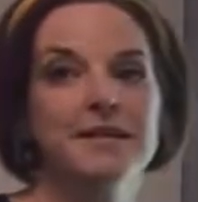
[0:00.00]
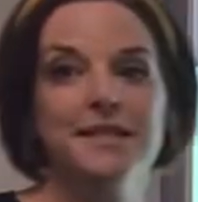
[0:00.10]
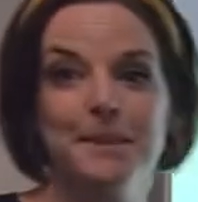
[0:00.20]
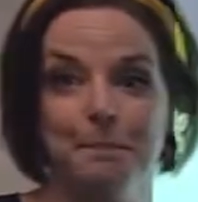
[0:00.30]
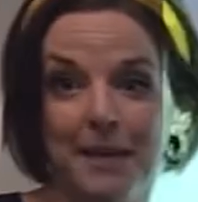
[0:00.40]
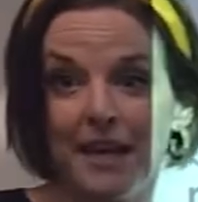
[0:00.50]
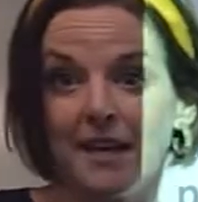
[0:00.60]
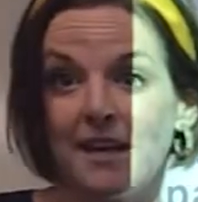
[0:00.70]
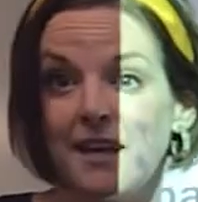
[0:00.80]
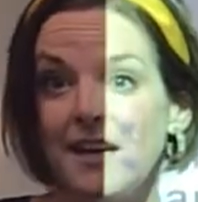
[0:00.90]

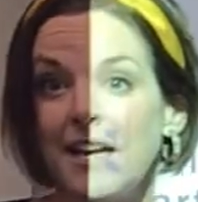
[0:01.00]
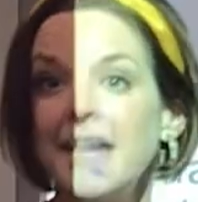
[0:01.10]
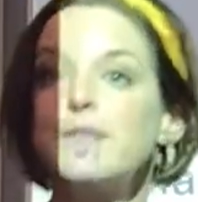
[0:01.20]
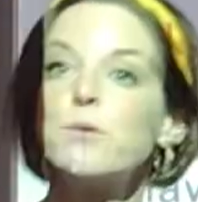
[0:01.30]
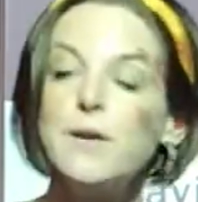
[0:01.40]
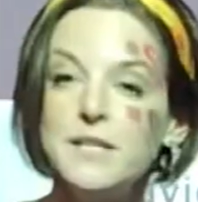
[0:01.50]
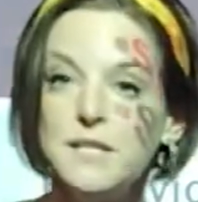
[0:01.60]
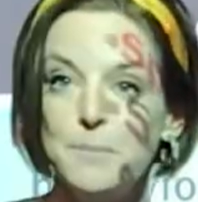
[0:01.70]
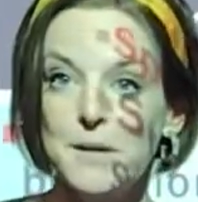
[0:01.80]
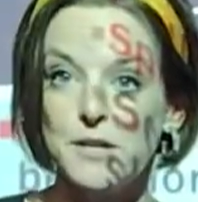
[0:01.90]
speak is going
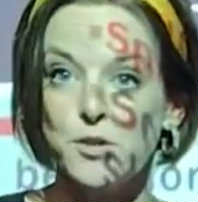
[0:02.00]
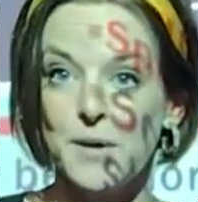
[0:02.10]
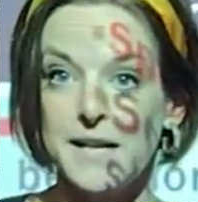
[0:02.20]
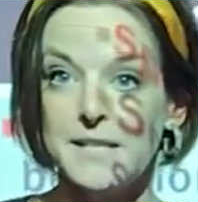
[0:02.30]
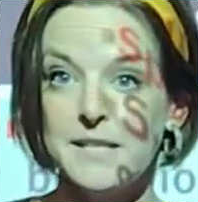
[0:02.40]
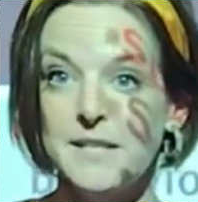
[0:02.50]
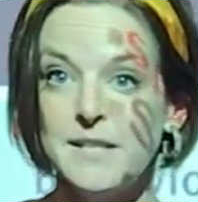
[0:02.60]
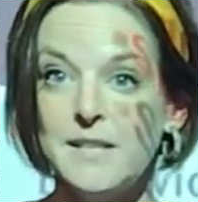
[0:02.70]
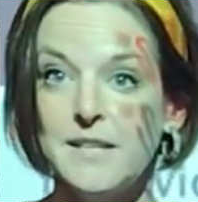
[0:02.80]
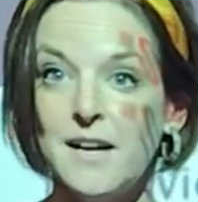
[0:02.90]
to be a trait,
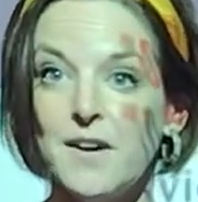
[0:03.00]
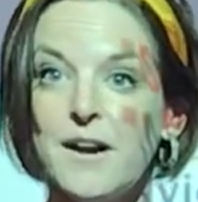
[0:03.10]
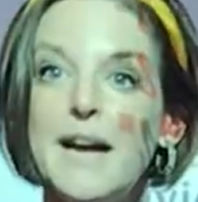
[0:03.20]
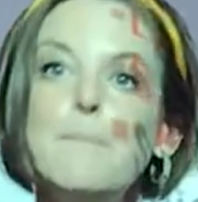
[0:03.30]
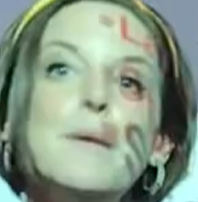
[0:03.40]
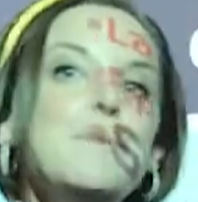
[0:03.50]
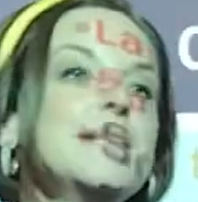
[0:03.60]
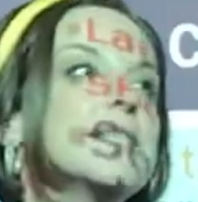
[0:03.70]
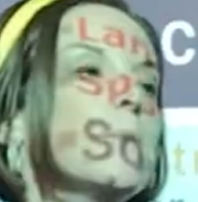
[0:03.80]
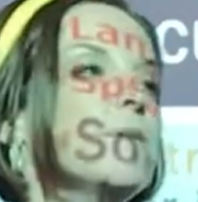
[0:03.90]
all right? Maybe
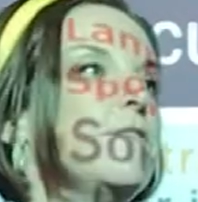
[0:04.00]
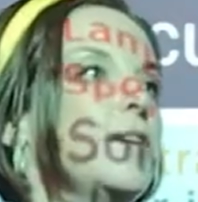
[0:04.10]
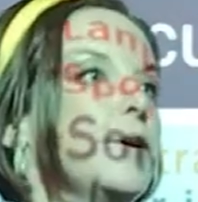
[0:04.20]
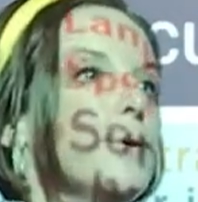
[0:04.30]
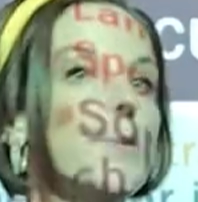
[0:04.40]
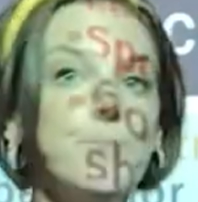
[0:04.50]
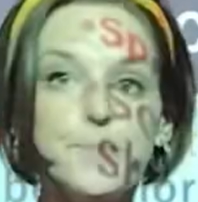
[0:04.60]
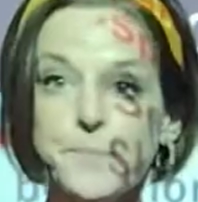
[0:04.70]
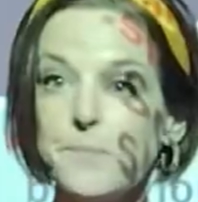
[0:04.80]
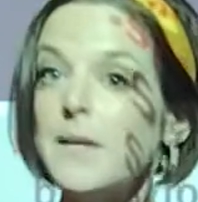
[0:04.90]
some of you
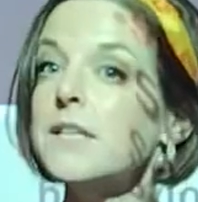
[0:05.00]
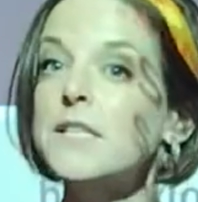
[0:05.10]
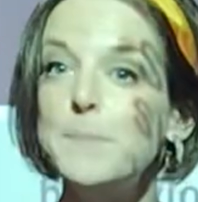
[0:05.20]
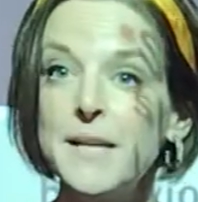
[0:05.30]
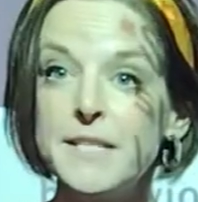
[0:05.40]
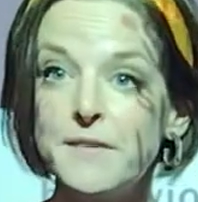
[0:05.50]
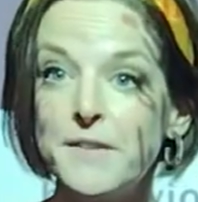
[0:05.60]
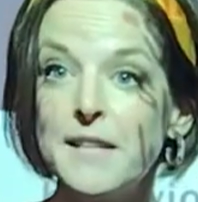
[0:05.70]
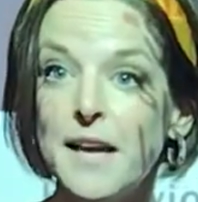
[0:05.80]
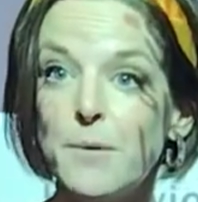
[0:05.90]
speak a
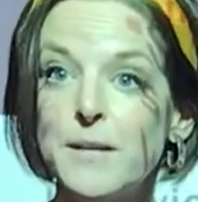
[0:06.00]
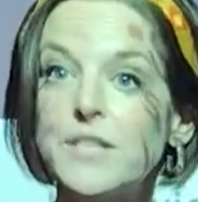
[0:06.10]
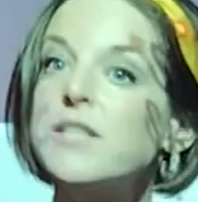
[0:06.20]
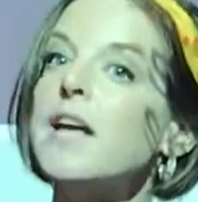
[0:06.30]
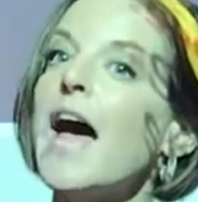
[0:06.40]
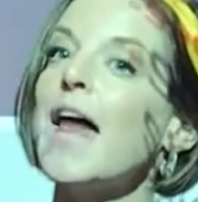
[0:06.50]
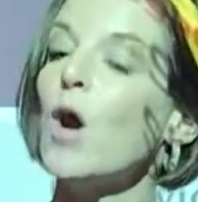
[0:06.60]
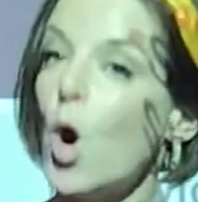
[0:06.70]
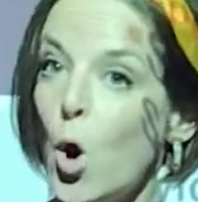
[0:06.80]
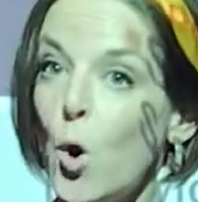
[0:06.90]
different language at
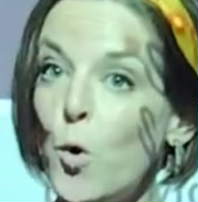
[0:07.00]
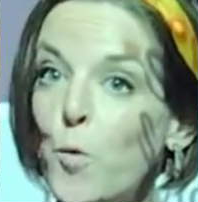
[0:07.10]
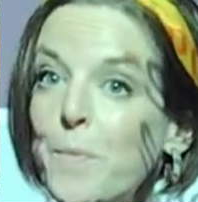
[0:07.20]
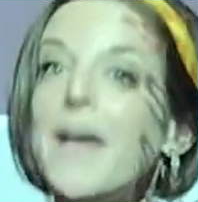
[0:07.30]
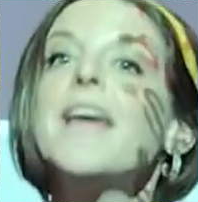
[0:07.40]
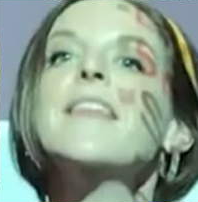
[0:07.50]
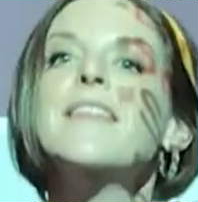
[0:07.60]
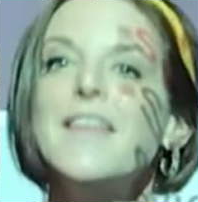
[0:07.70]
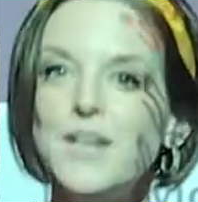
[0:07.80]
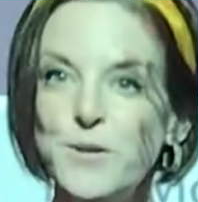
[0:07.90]
home
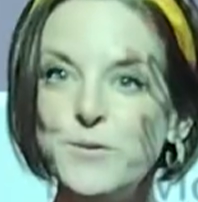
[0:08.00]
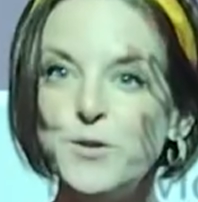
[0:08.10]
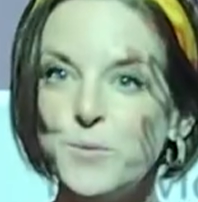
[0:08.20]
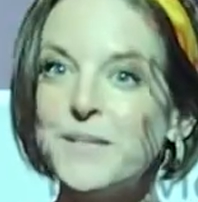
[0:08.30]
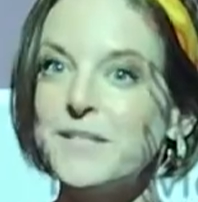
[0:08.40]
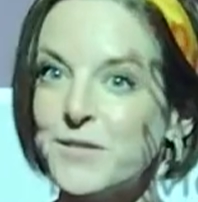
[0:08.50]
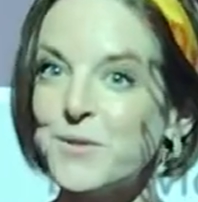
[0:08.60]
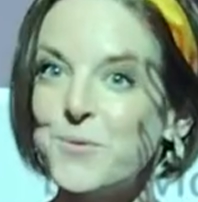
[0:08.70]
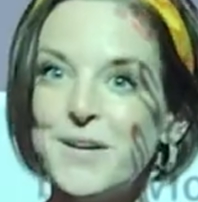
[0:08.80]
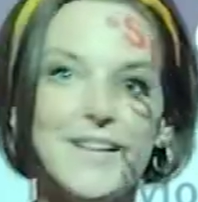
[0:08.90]
than you do in
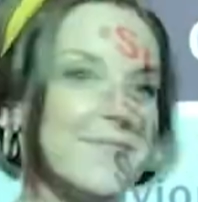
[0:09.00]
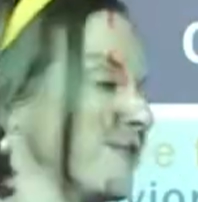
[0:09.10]
school,